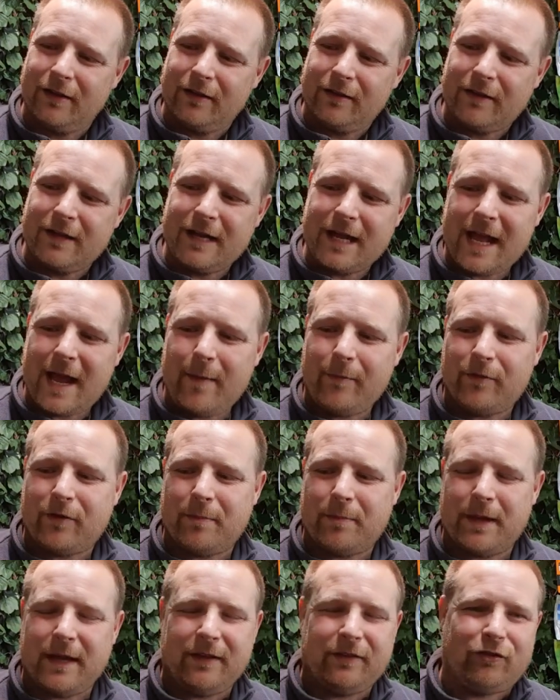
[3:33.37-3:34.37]
The name's a
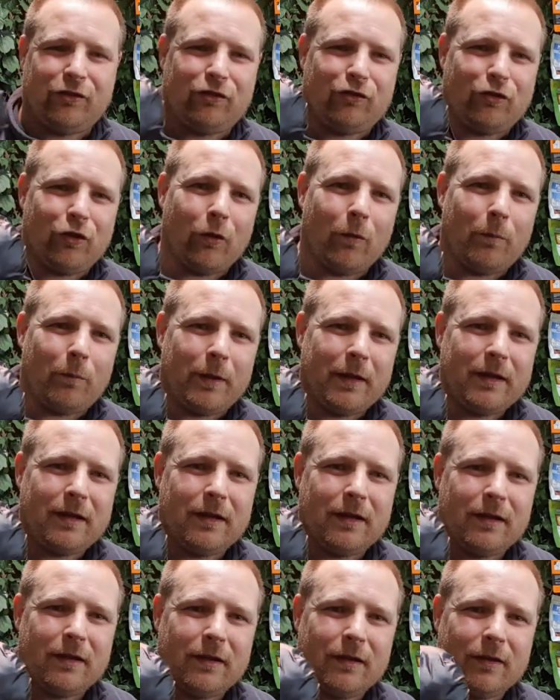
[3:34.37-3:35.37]
bit stupid,
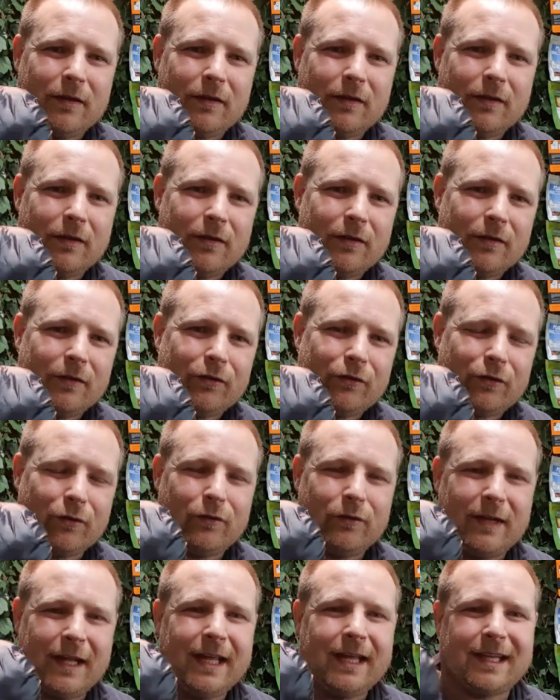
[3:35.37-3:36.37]

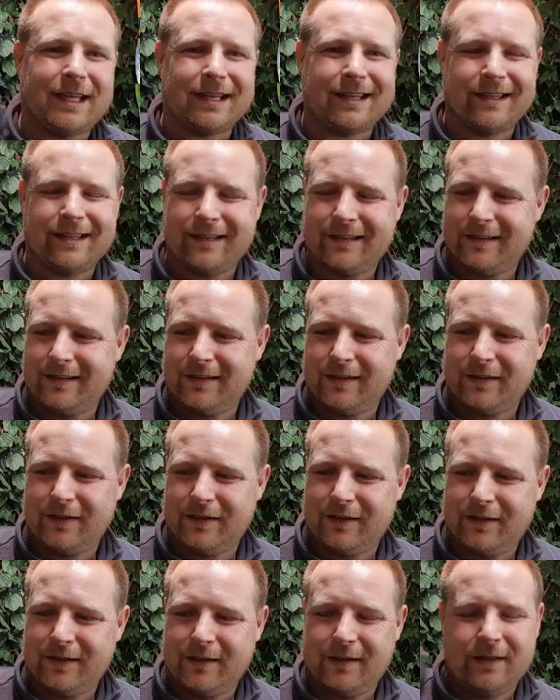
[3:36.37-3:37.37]
Sundick.
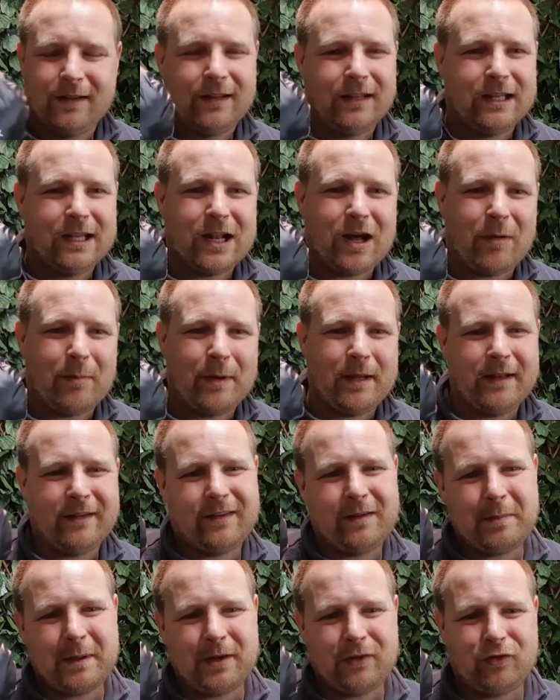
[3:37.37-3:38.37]
You know what I mean?
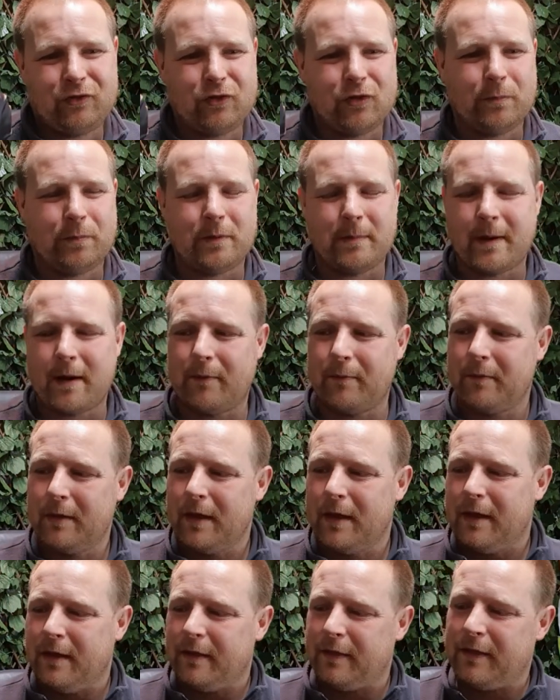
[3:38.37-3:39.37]
It's a bit stupid about them.
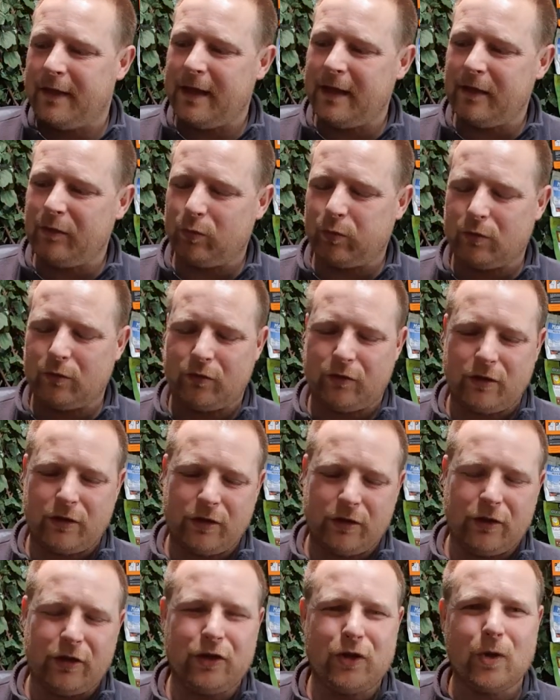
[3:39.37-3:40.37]
These ones, the
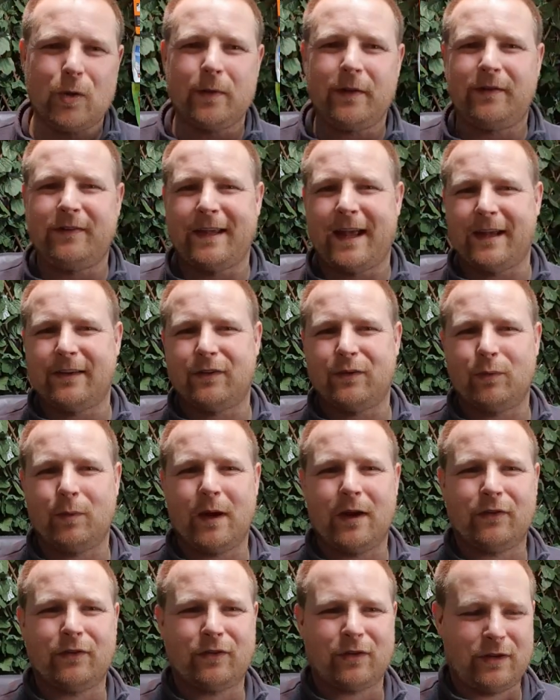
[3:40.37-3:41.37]
unisex as
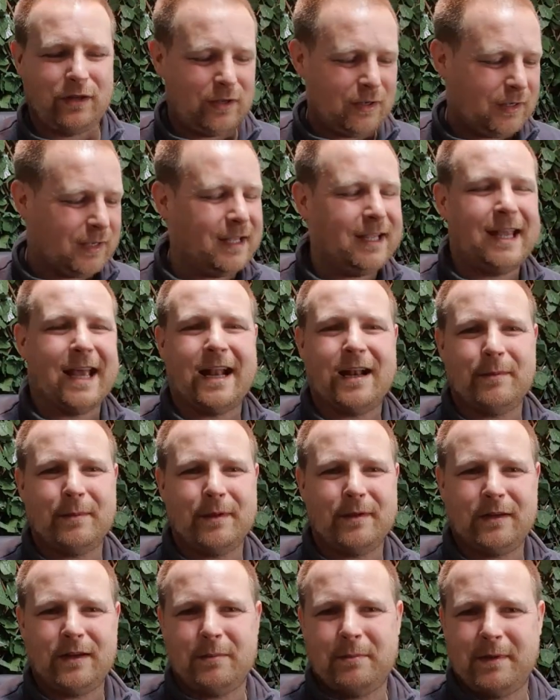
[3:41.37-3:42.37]
well, so you can get them
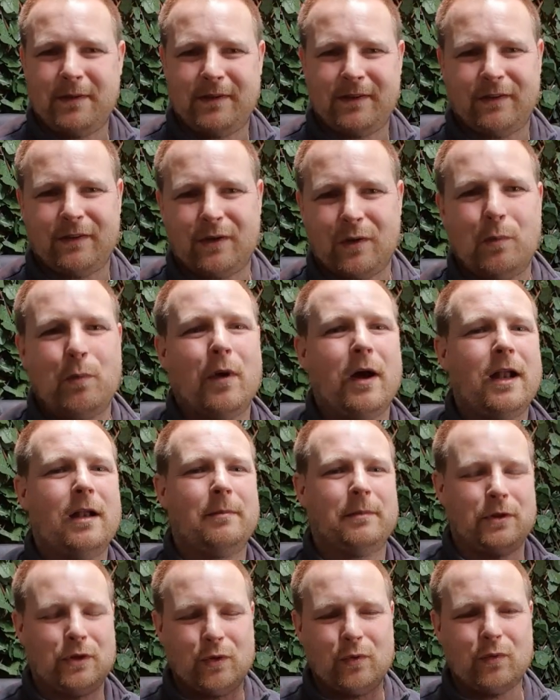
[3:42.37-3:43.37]
and your missus can wear them
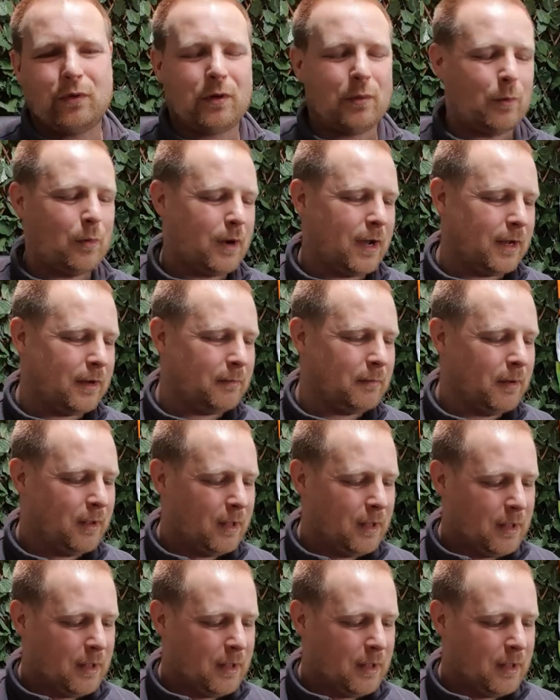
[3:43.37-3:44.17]
and you can wear them.